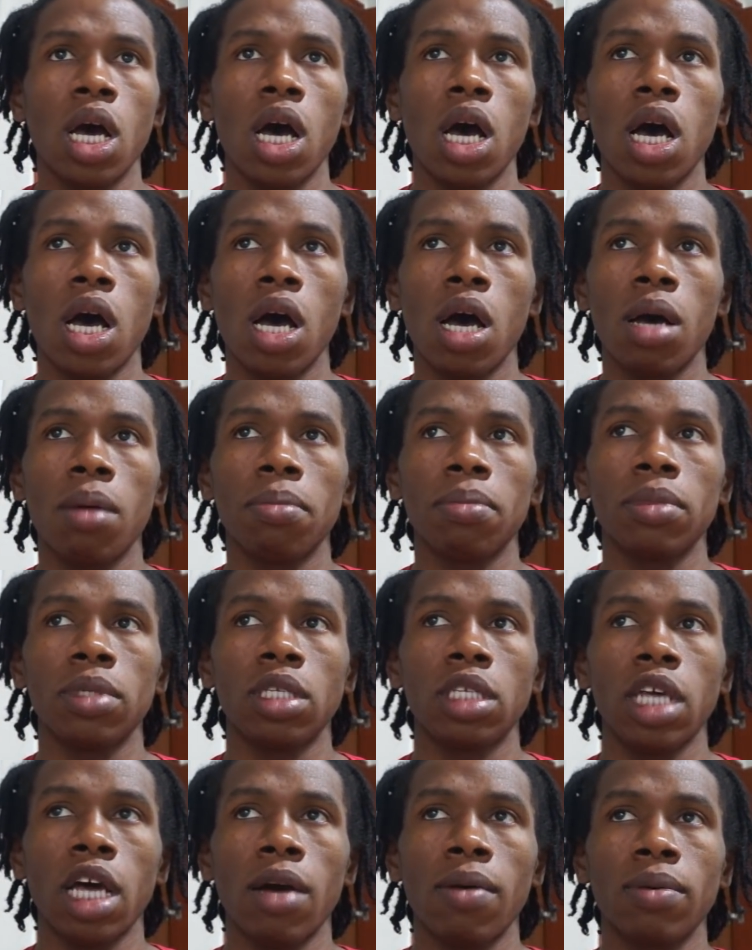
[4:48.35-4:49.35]

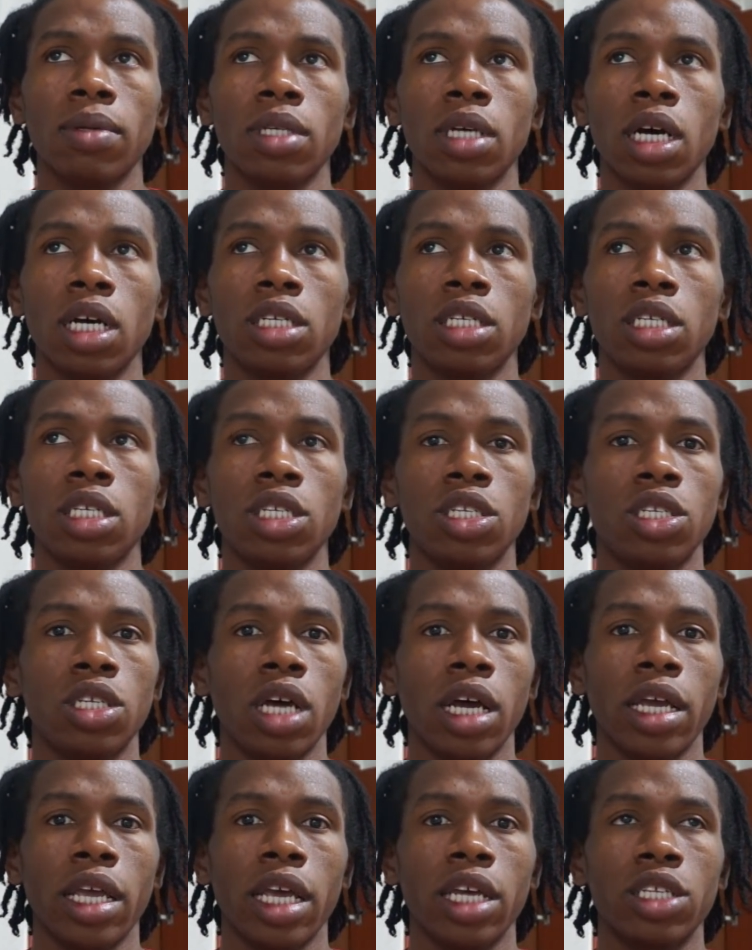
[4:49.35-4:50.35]
Sabotage, since
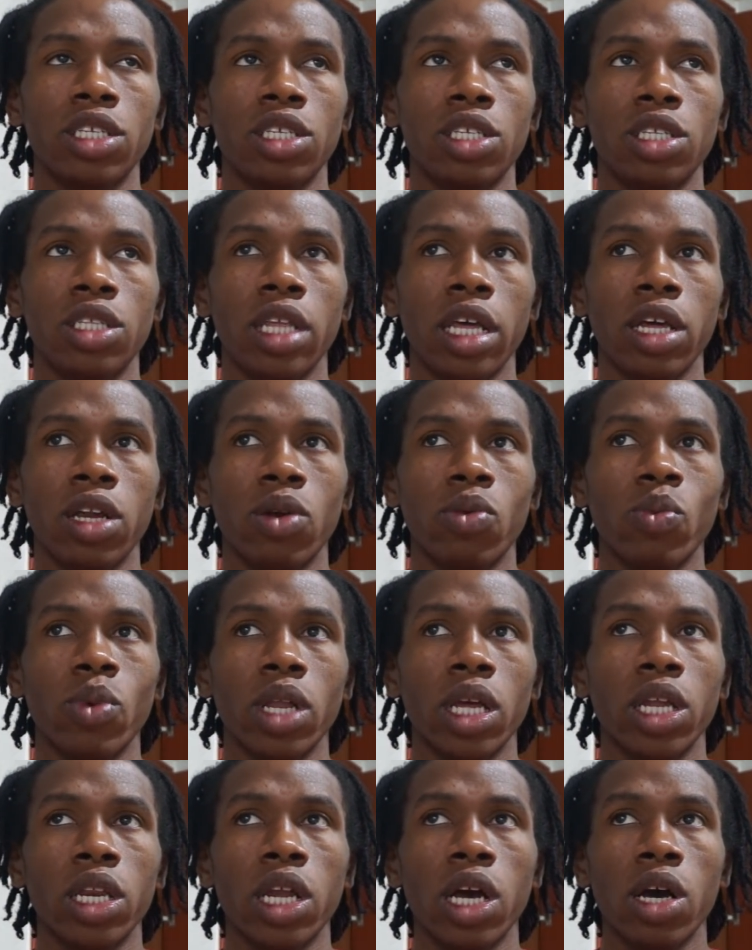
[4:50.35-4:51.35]
I guess they don't
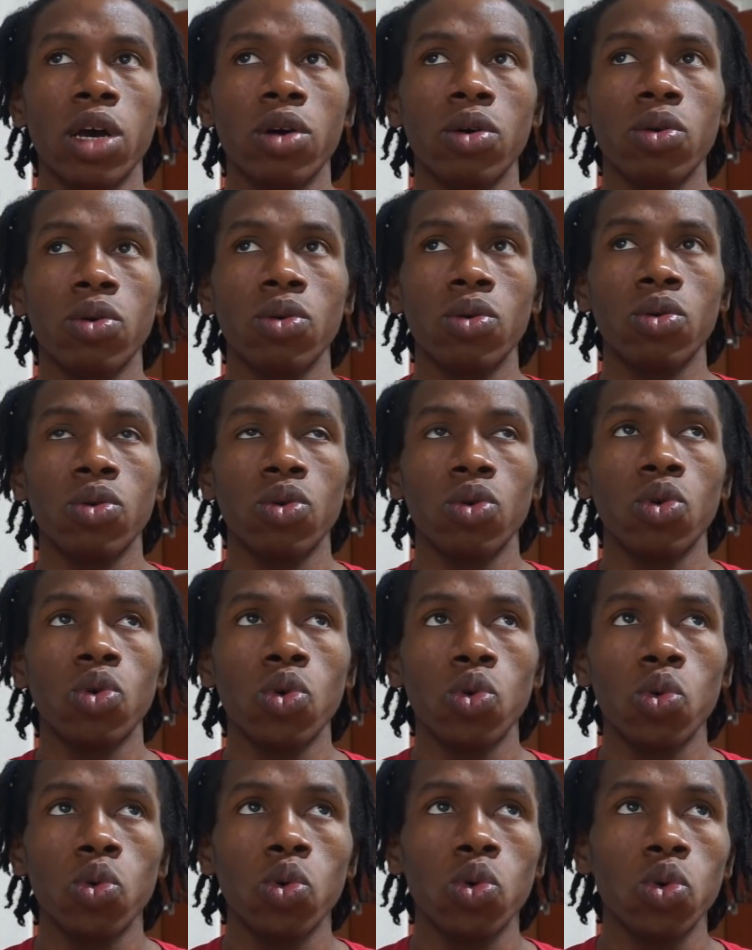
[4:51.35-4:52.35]
really know
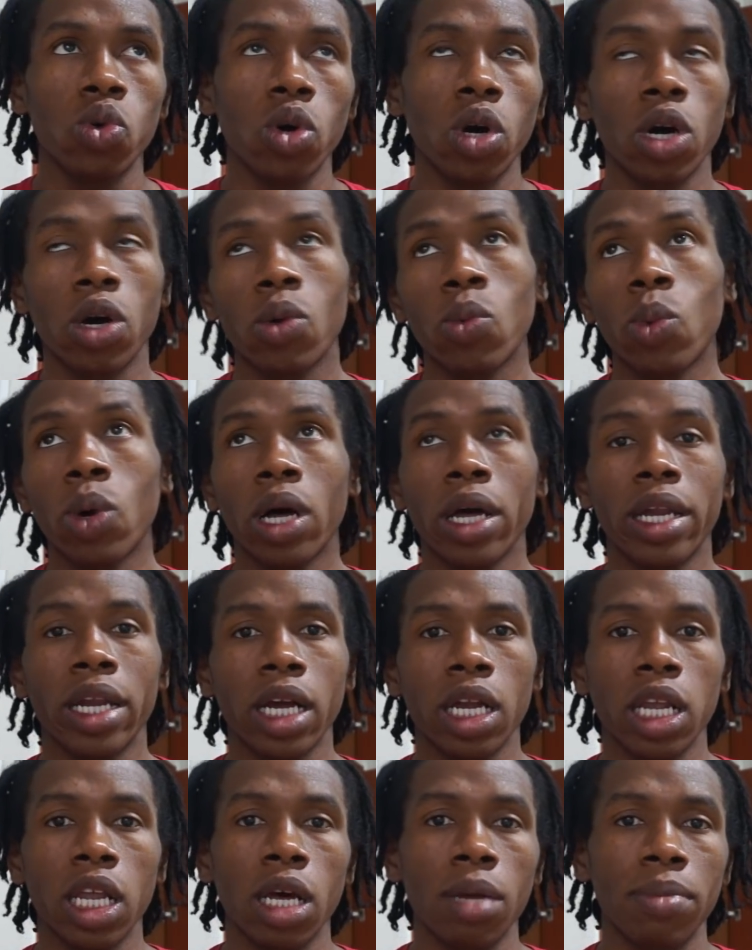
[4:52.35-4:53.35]
who, or well, in
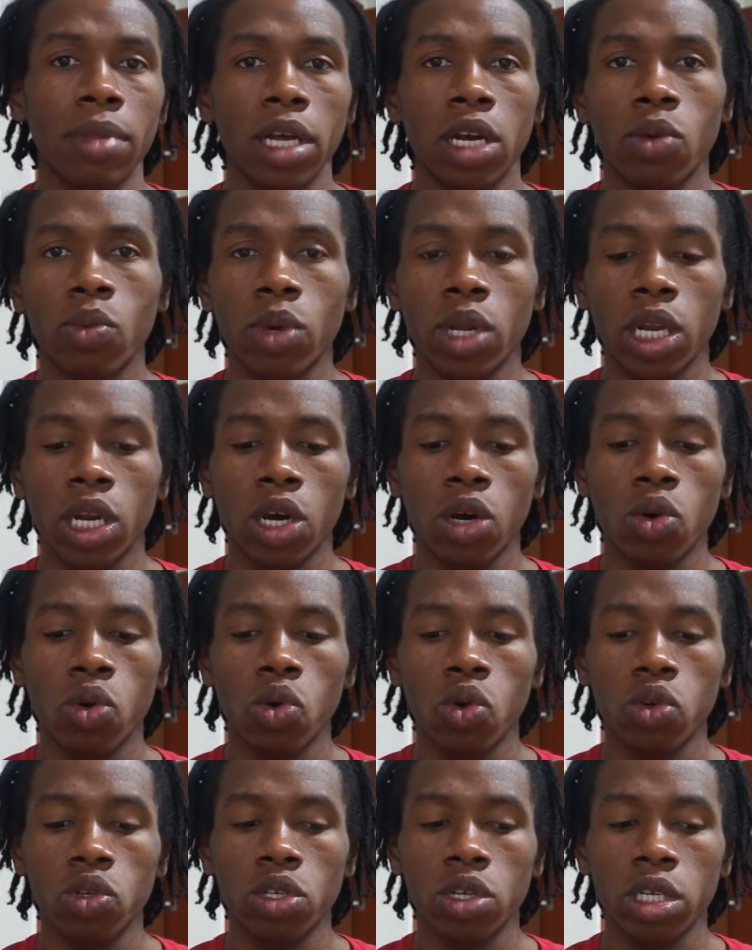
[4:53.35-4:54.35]
the club they don't really know
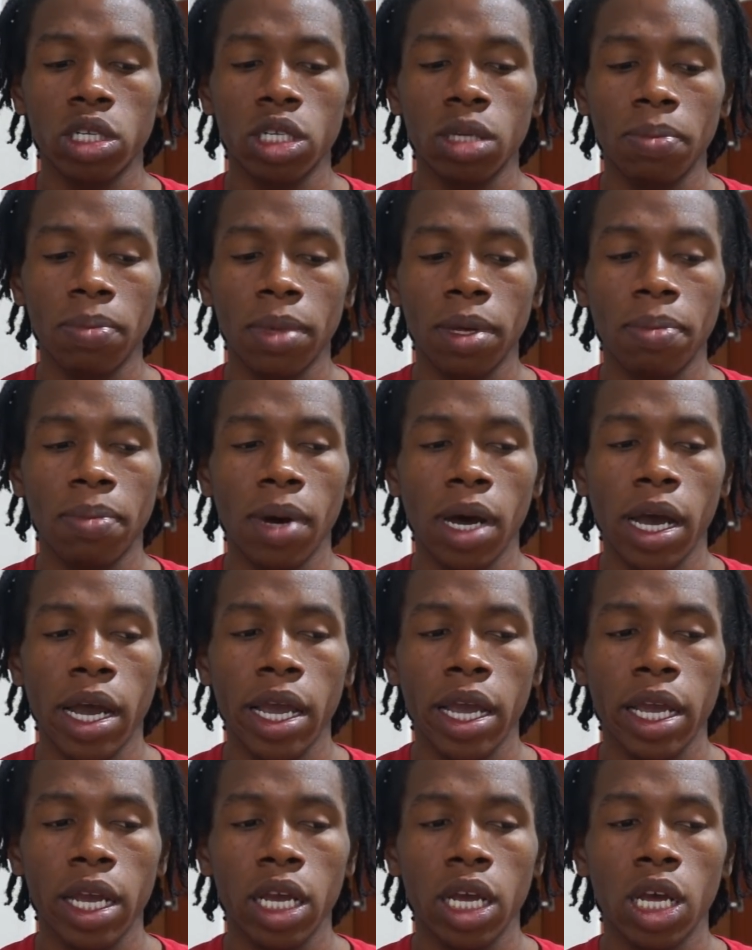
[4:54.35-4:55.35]
who's going to be
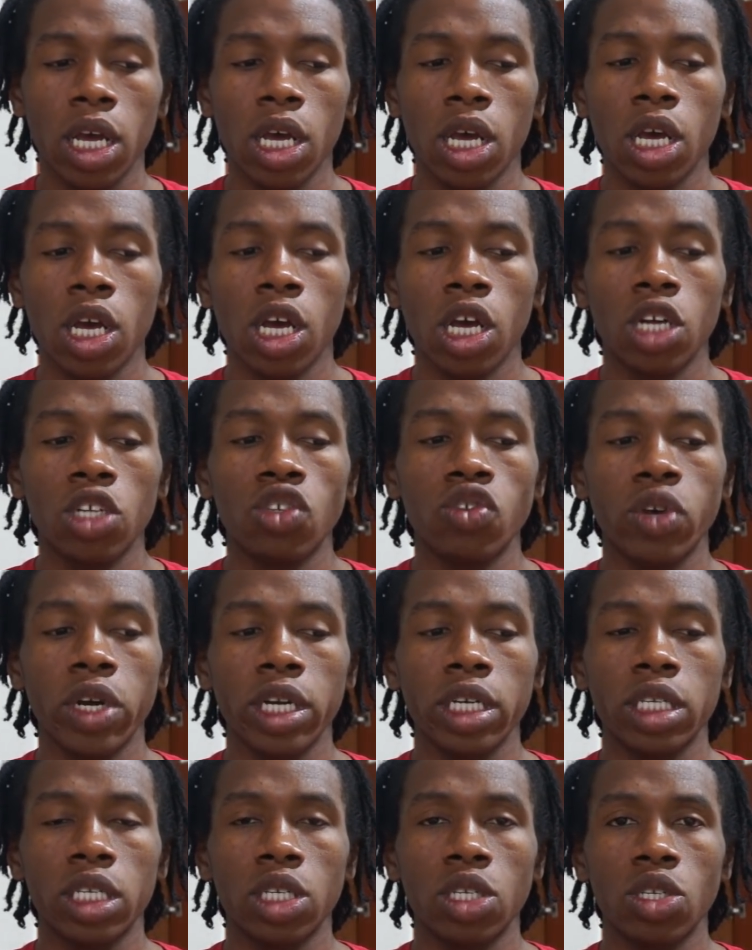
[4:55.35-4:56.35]
buying
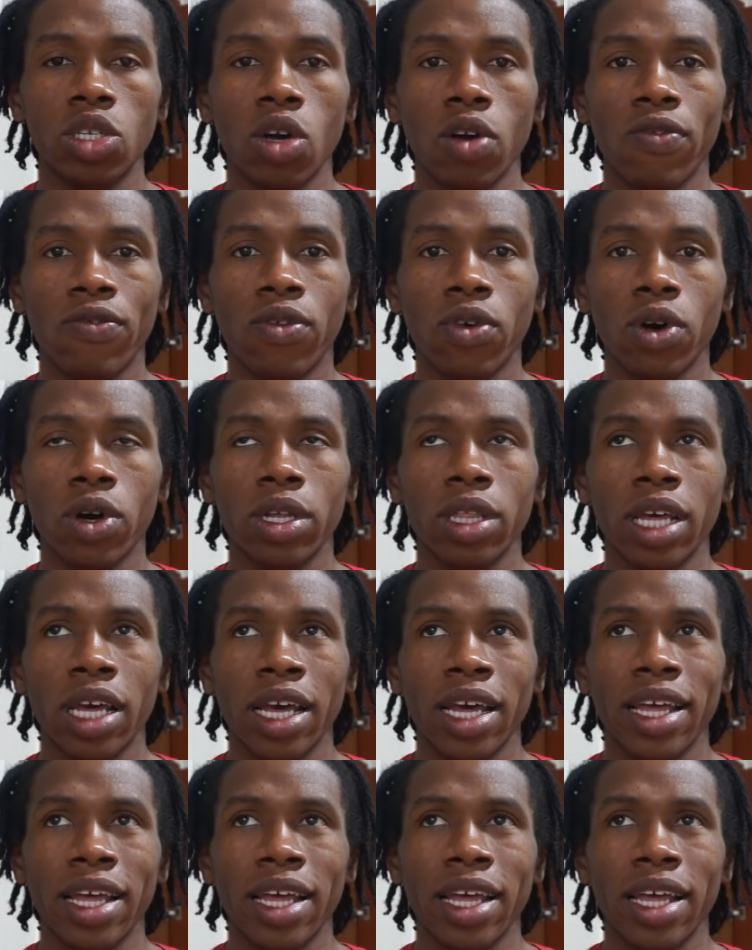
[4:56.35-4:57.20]
drinks and so forth,